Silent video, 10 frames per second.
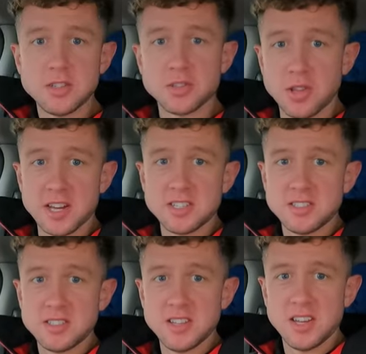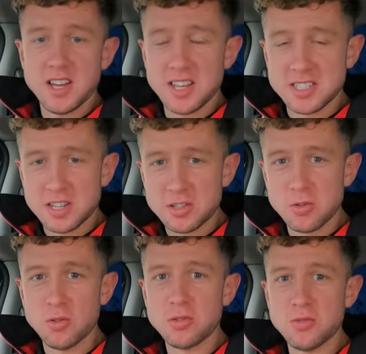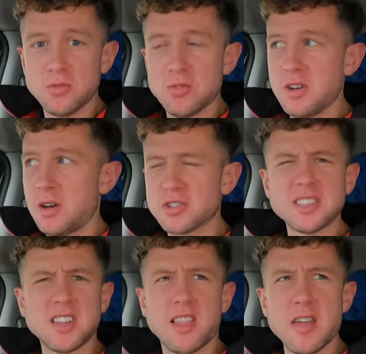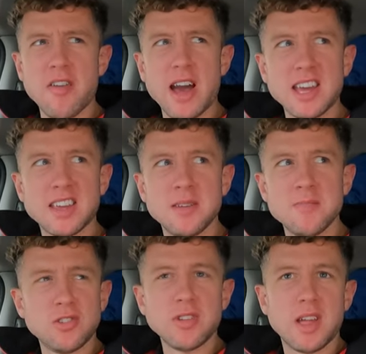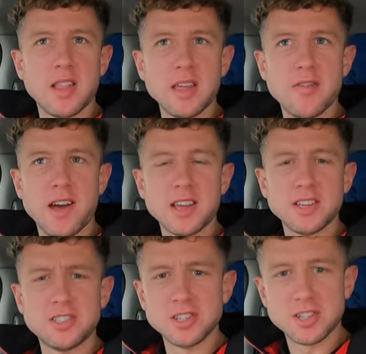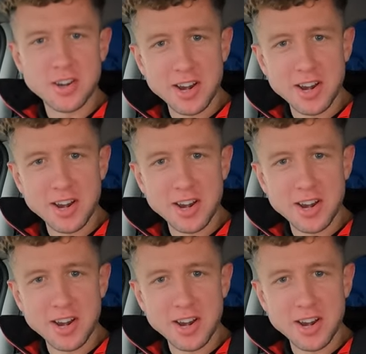So this is a total, I was going to say life hack. It's not really a life hack, it's just